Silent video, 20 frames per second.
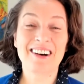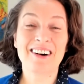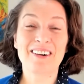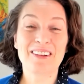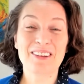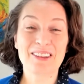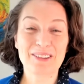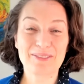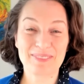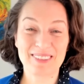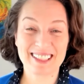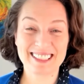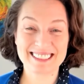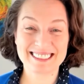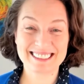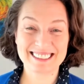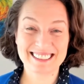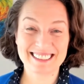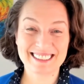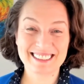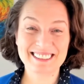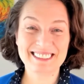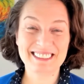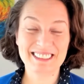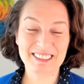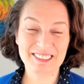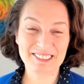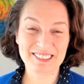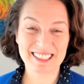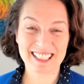All the best.
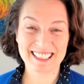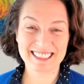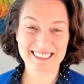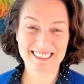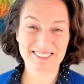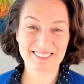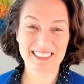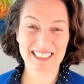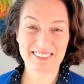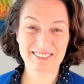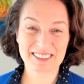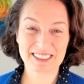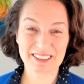See you again sometime